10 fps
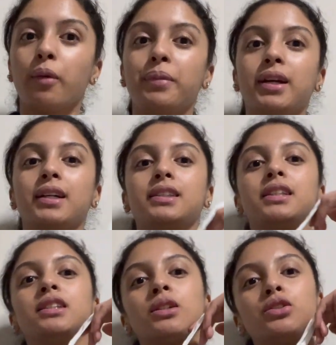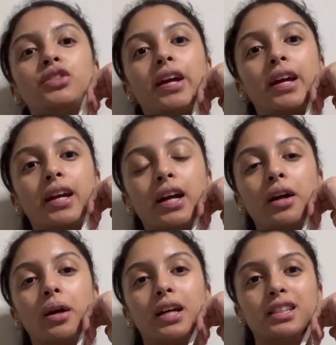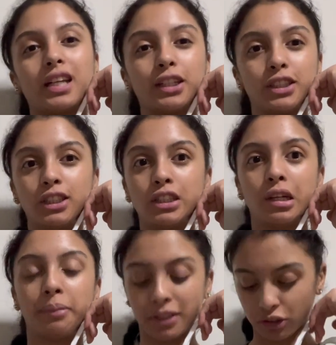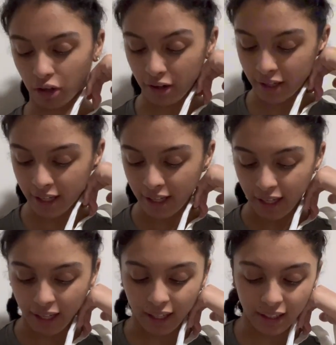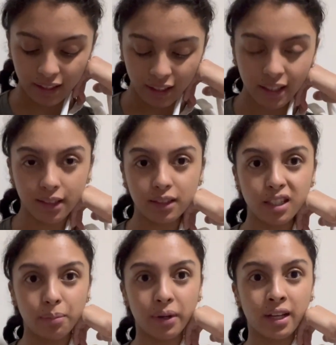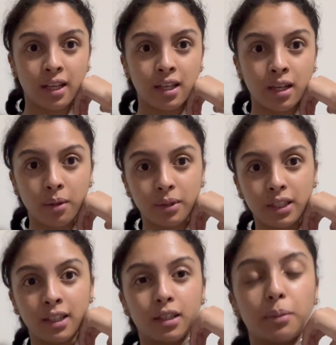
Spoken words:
because this crocheting is actually super strong, and I think it looks pretty cute with the little